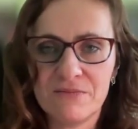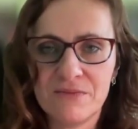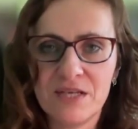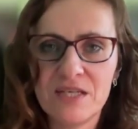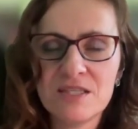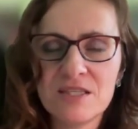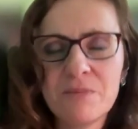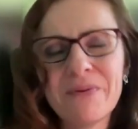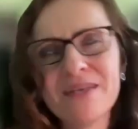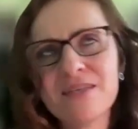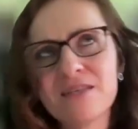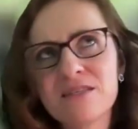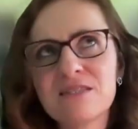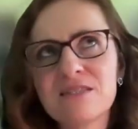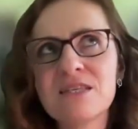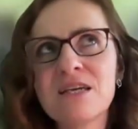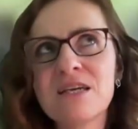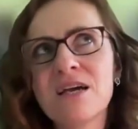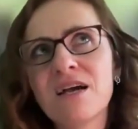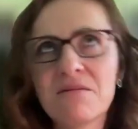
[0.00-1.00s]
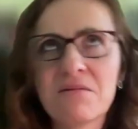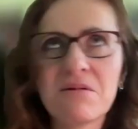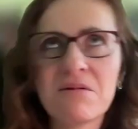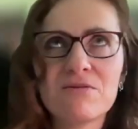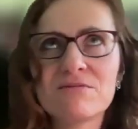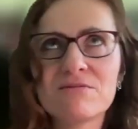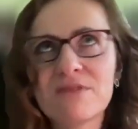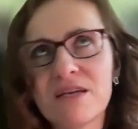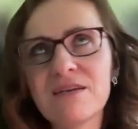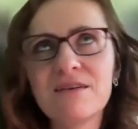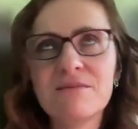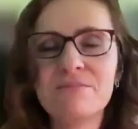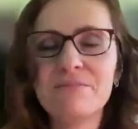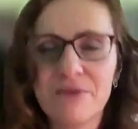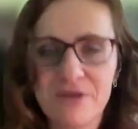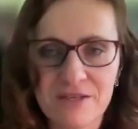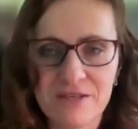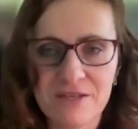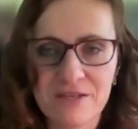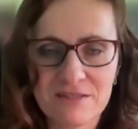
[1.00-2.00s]
It depends on a
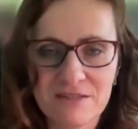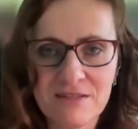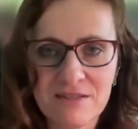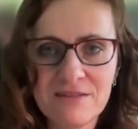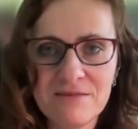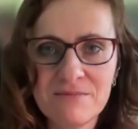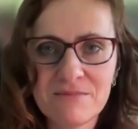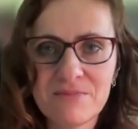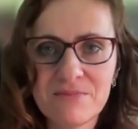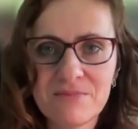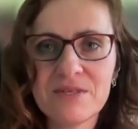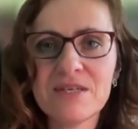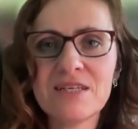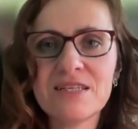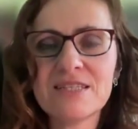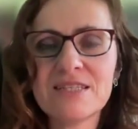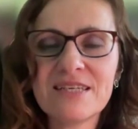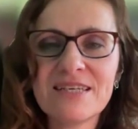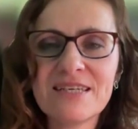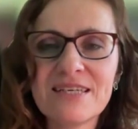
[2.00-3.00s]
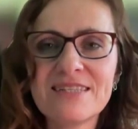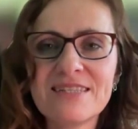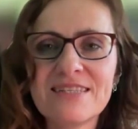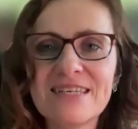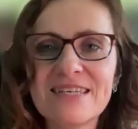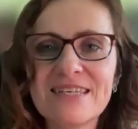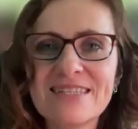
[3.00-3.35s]
person, but it